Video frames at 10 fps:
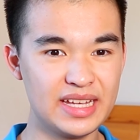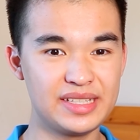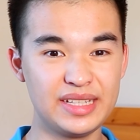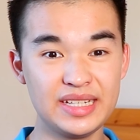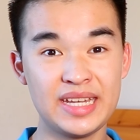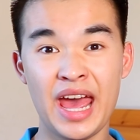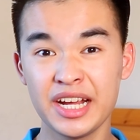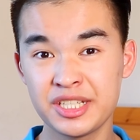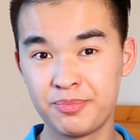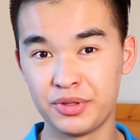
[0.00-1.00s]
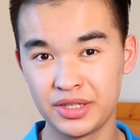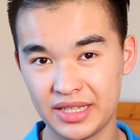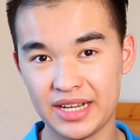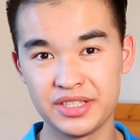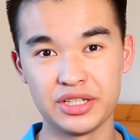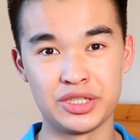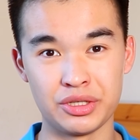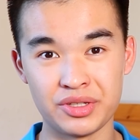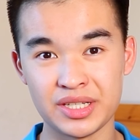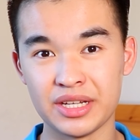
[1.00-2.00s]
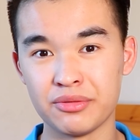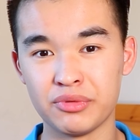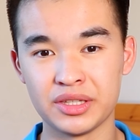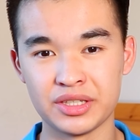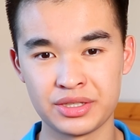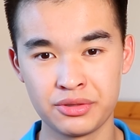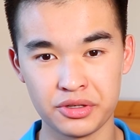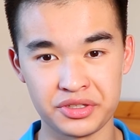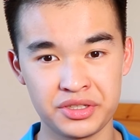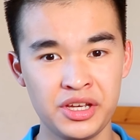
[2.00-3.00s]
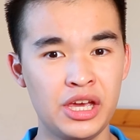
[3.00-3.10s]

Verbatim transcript: is the textbook that is associated with this course,